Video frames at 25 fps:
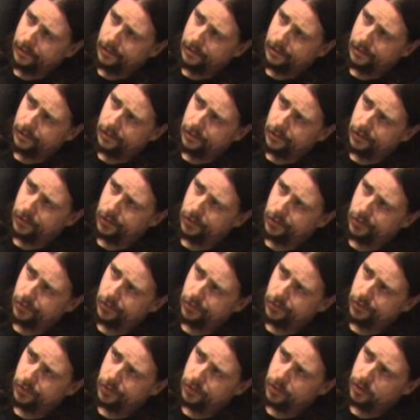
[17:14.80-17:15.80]

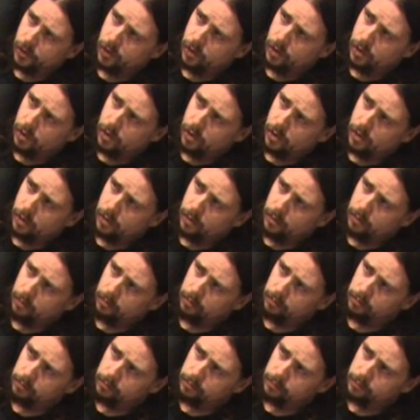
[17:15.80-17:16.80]

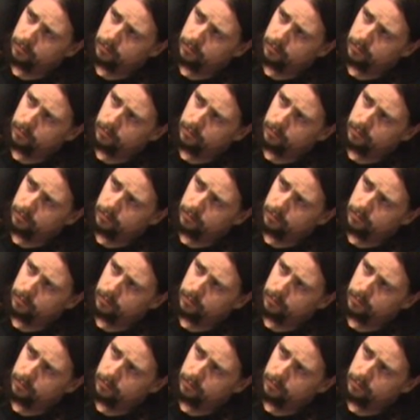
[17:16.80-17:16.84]
Nothing is said.